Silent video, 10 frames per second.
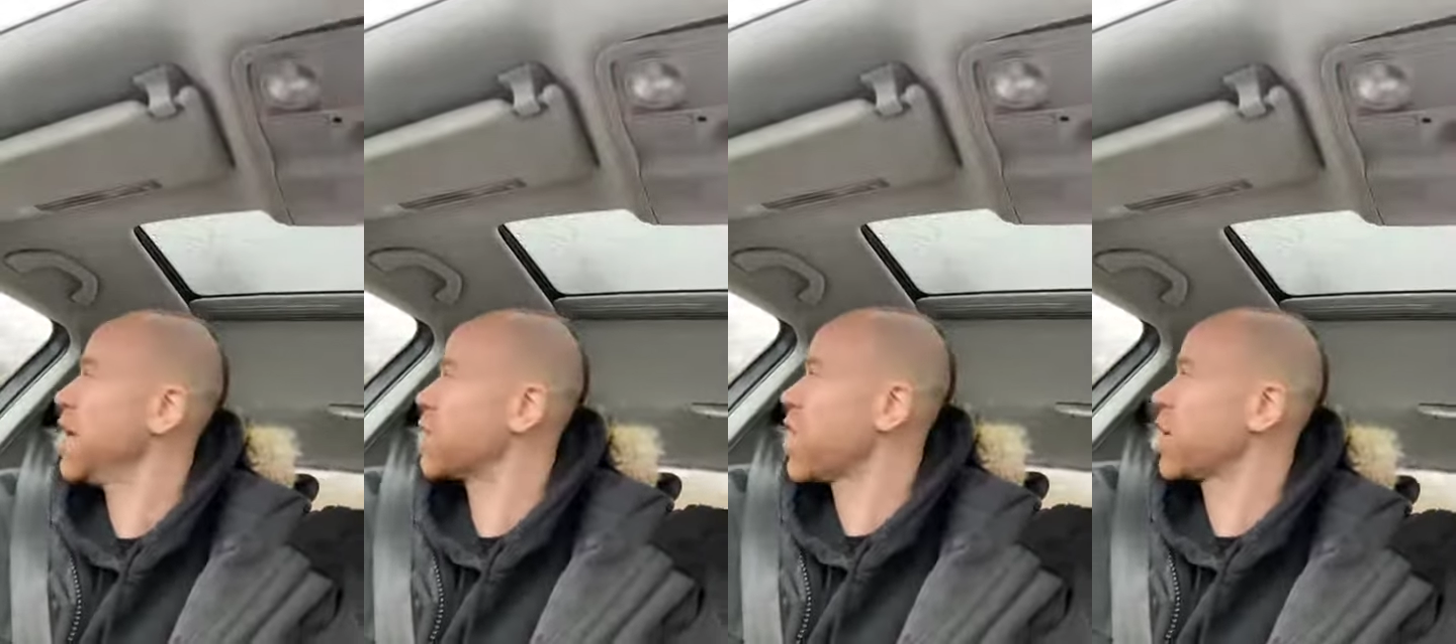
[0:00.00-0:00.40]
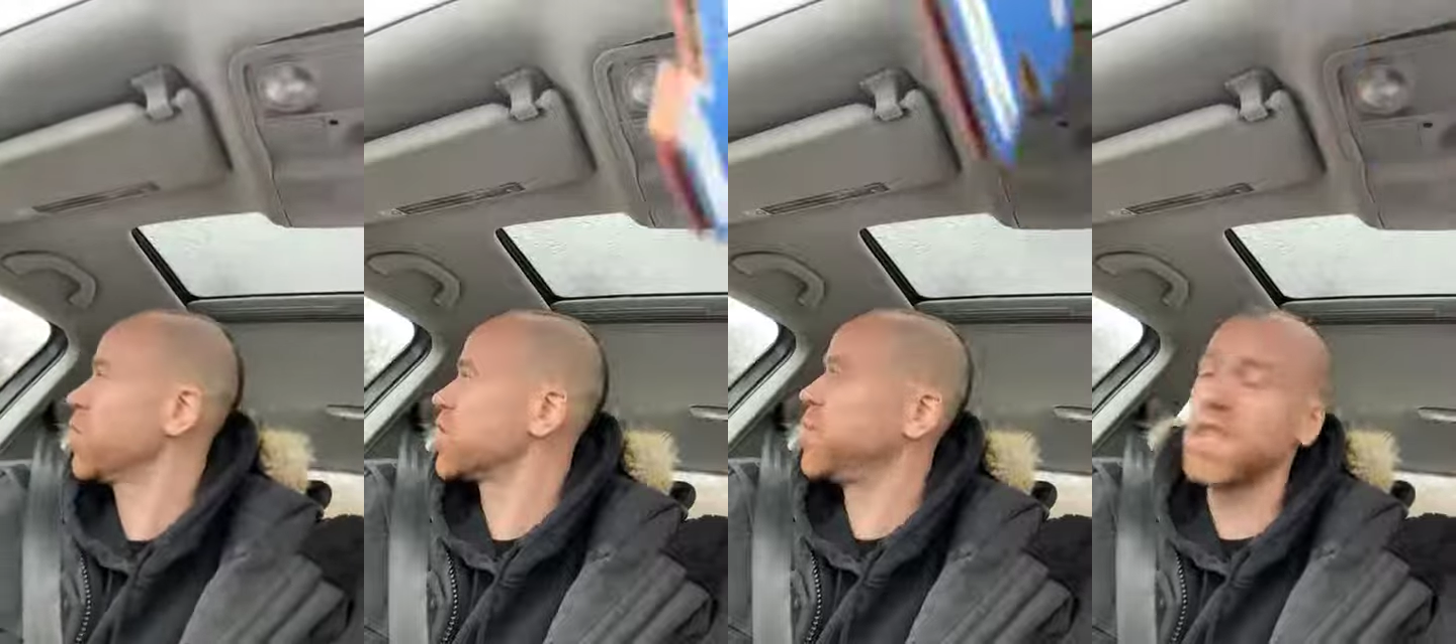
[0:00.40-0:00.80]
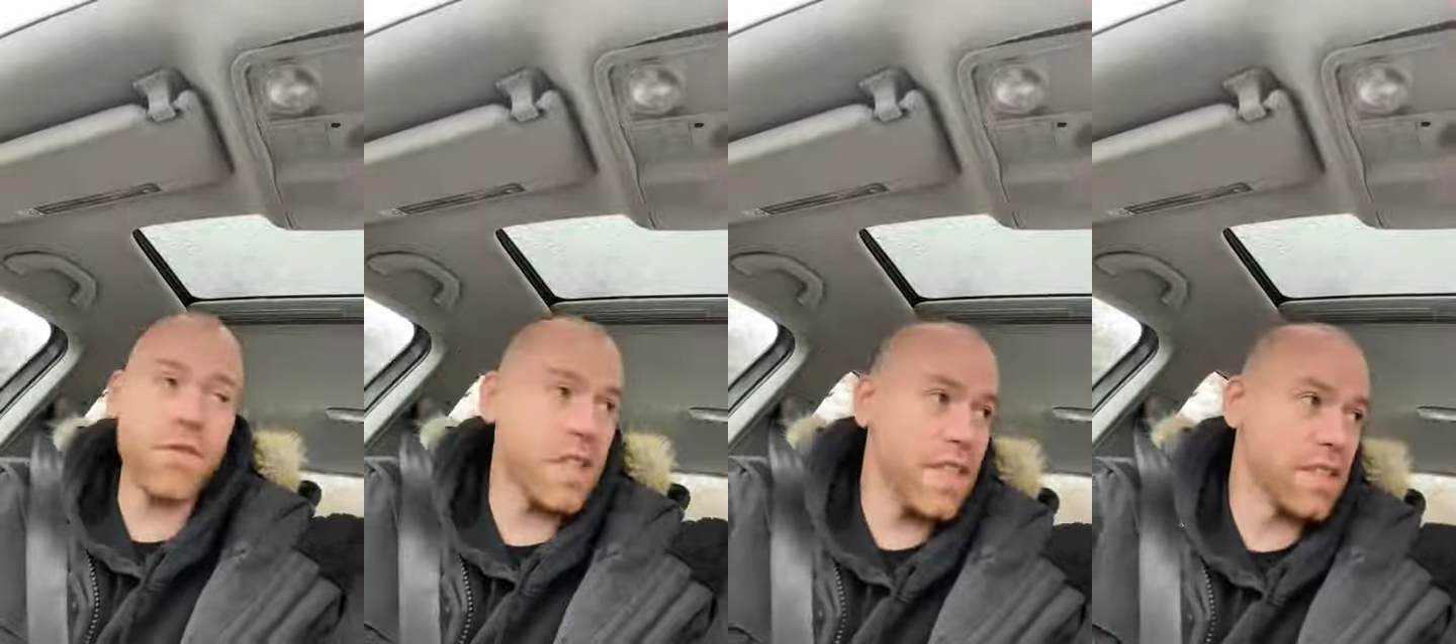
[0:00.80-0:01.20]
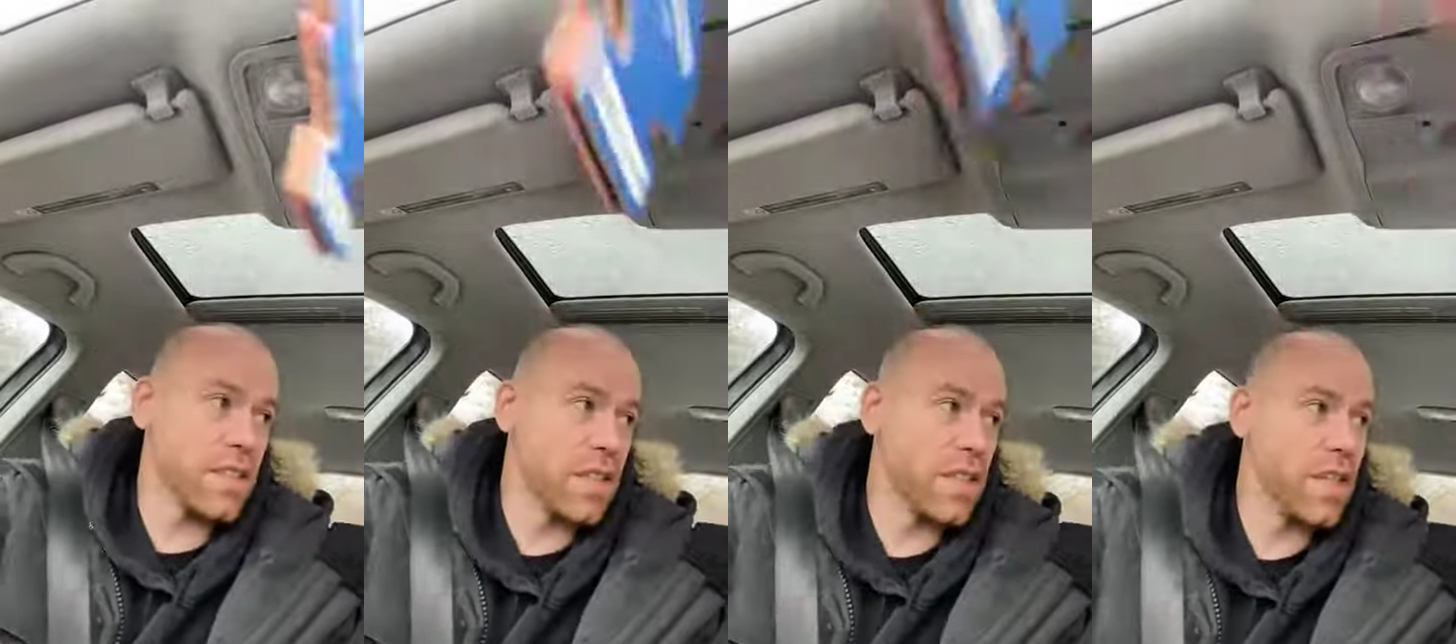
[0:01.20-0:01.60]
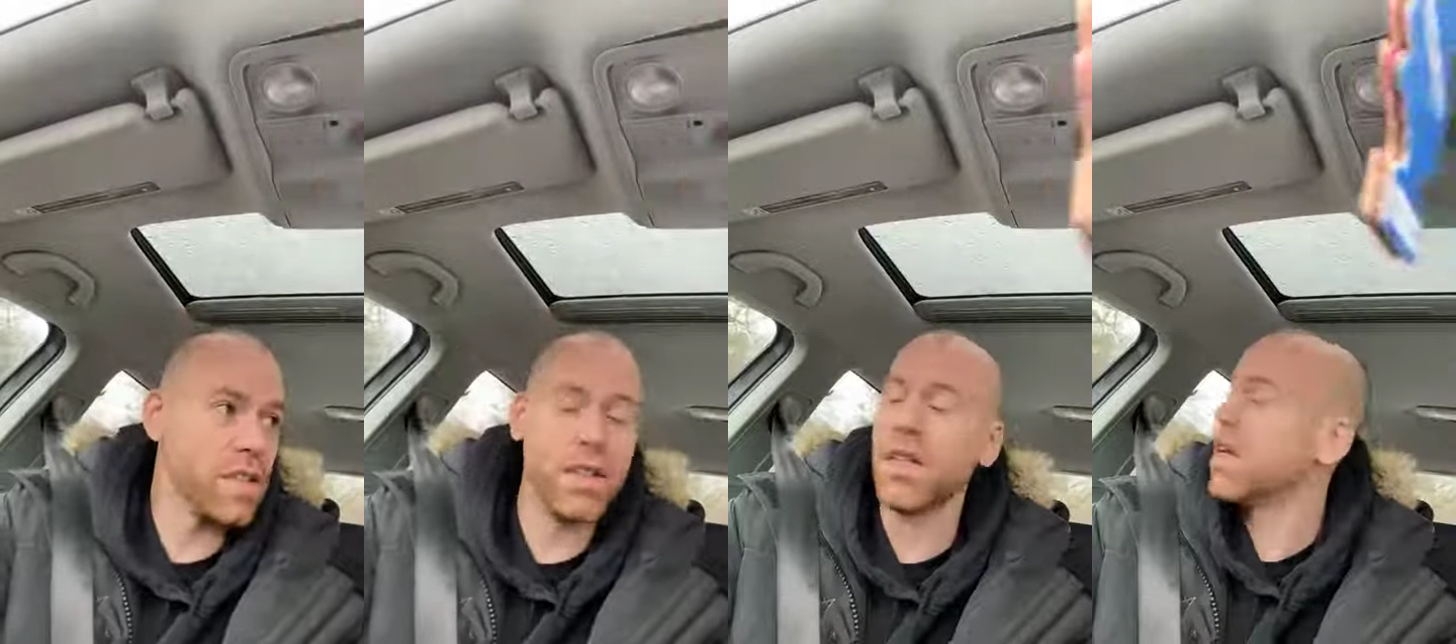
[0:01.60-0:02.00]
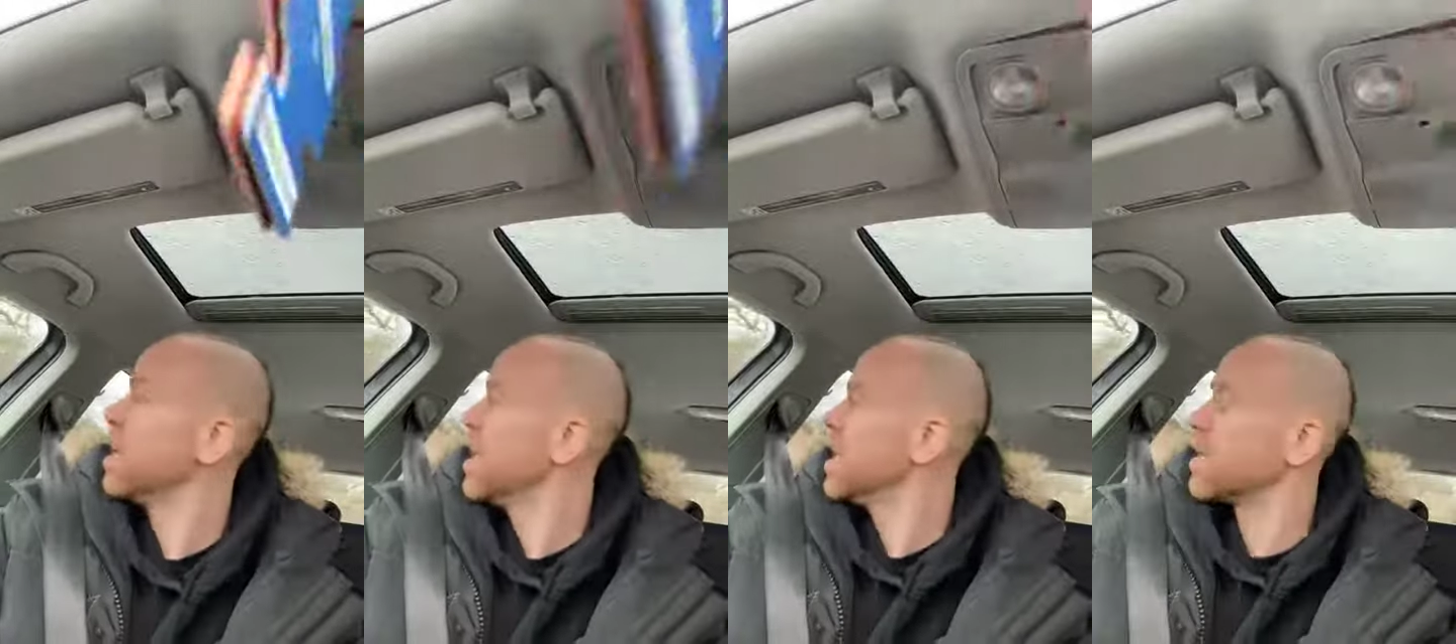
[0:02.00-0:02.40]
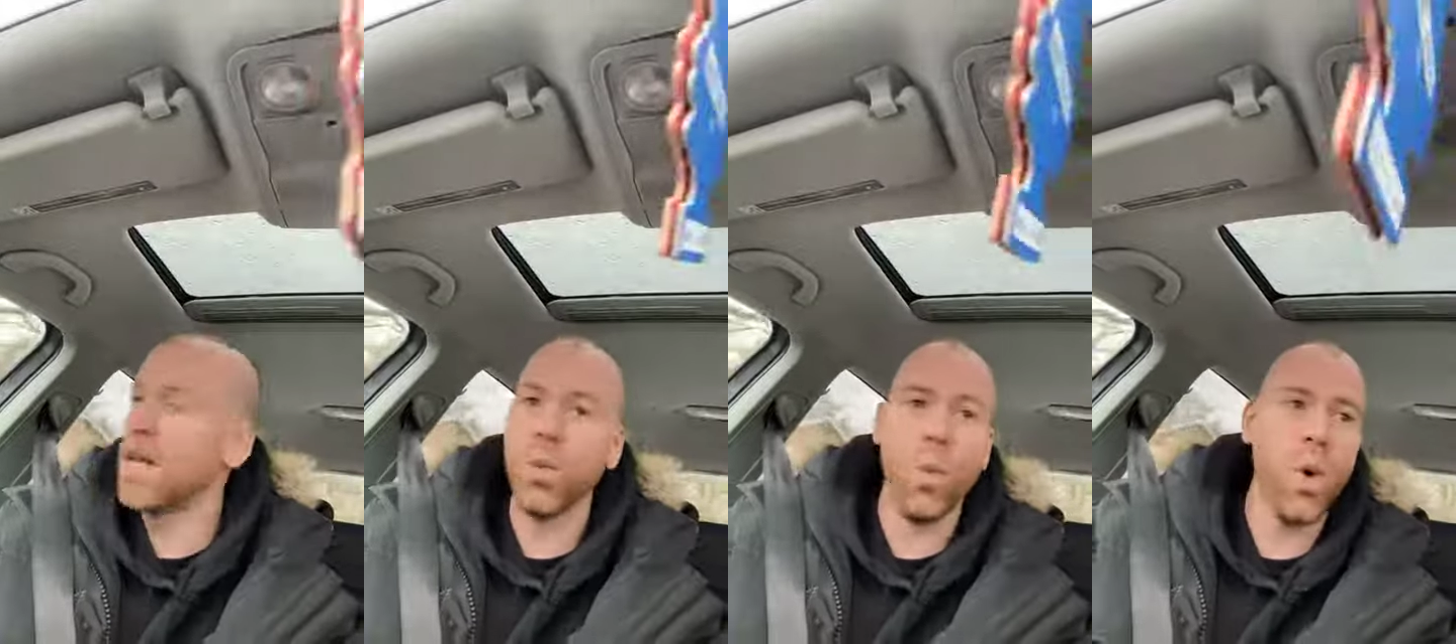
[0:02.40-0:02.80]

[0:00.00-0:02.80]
and we're talking about specifically insulin, then